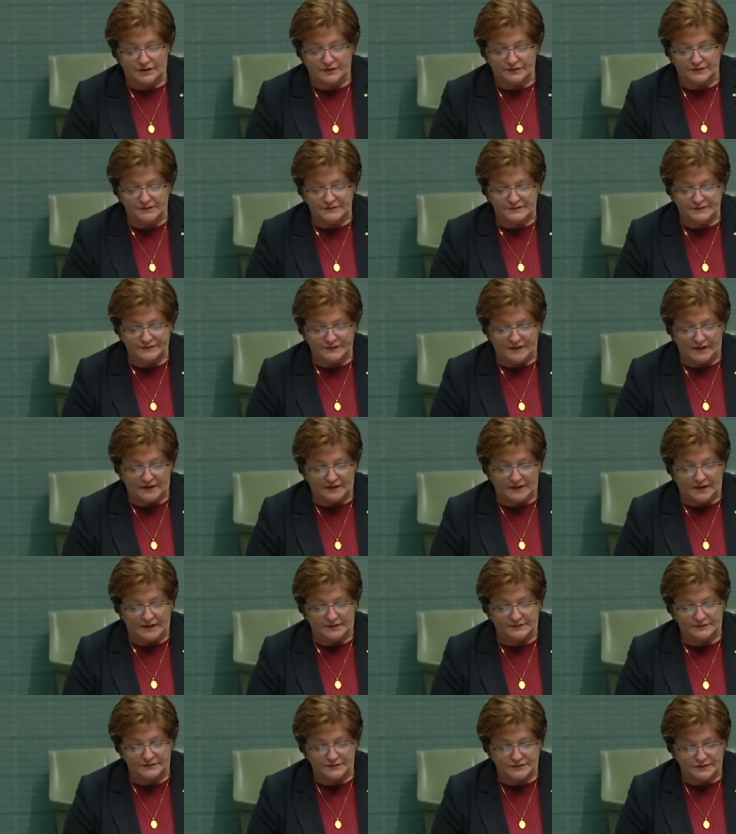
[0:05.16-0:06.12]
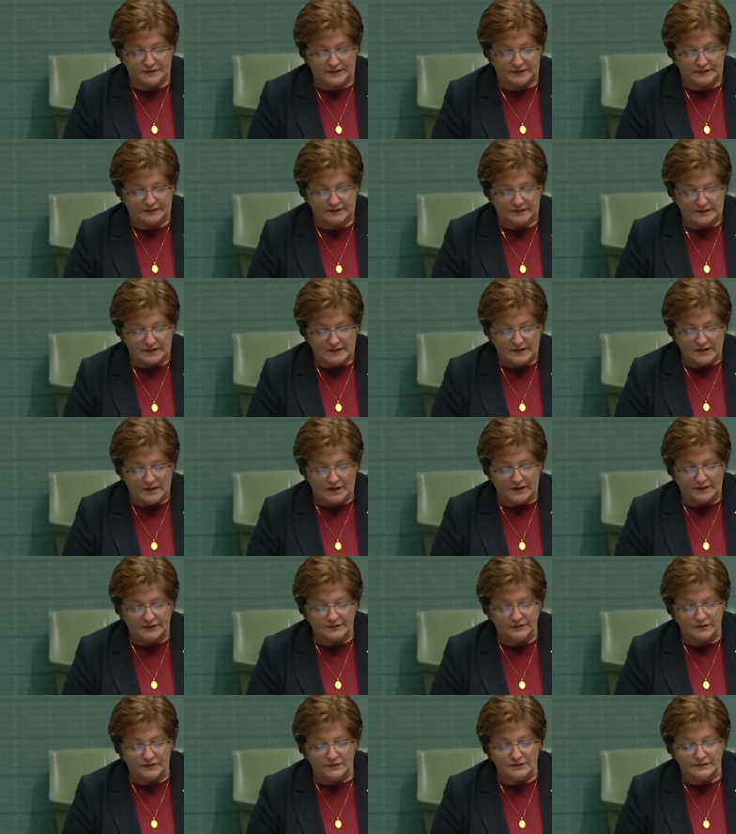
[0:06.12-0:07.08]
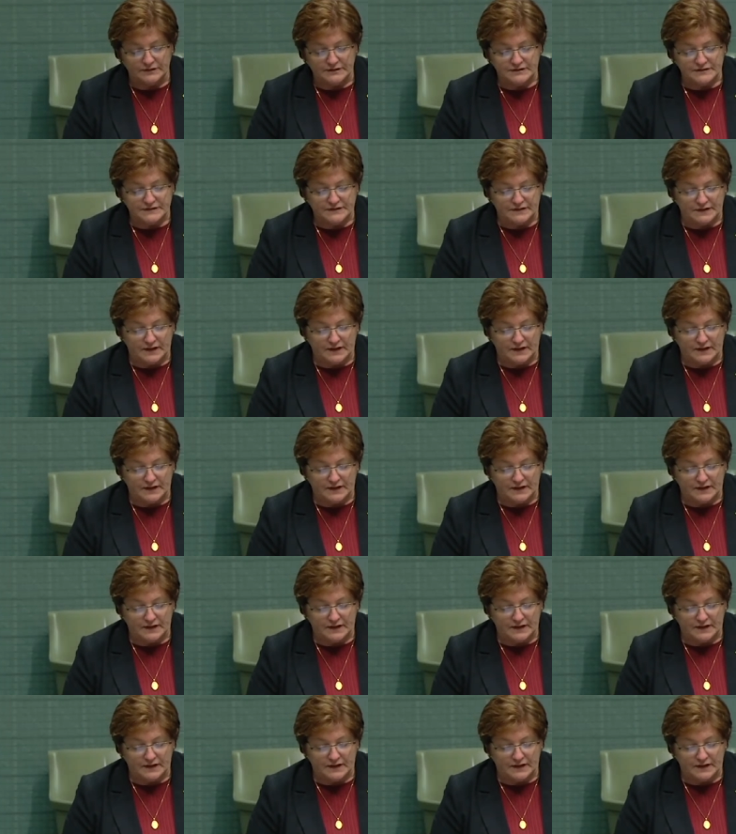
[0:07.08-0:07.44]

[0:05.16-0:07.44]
owners of our country. I acknowledge